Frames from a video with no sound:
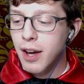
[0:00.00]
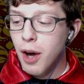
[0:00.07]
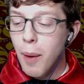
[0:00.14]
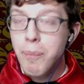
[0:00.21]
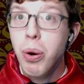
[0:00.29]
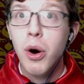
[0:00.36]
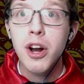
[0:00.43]

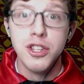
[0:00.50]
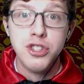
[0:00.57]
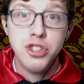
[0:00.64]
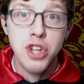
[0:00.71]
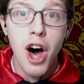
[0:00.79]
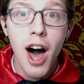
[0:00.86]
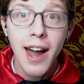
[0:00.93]
Put a
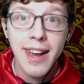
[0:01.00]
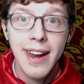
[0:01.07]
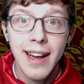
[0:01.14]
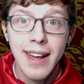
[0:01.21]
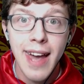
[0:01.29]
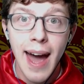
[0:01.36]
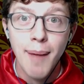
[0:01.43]
sock in it,
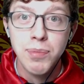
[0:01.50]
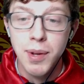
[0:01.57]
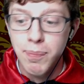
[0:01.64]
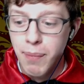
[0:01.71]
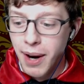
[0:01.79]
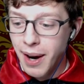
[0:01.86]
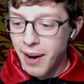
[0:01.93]
Captain
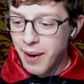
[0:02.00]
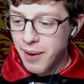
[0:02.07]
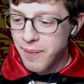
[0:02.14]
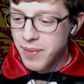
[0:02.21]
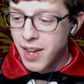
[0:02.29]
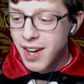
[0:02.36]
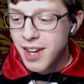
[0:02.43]
Bear,
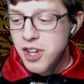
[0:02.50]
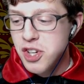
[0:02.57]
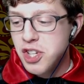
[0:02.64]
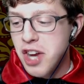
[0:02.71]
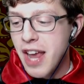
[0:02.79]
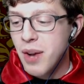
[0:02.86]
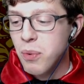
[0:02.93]

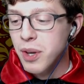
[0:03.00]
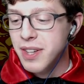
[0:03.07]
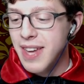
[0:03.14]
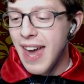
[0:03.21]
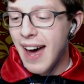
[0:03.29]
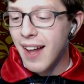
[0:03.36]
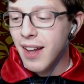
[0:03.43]
Jake would
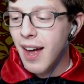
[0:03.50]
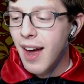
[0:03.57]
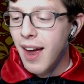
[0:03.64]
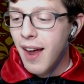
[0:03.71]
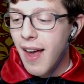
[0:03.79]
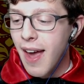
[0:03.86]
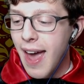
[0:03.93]
yell
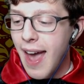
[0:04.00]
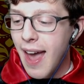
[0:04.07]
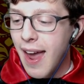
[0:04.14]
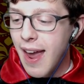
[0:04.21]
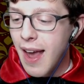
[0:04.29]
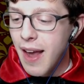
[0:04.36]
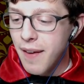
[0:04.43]

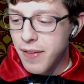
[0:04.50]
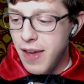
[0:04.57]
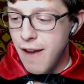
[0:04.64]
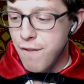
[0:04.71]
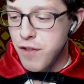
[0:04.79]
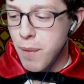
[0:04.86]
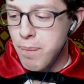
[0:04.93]
if
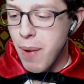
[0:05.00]
the bear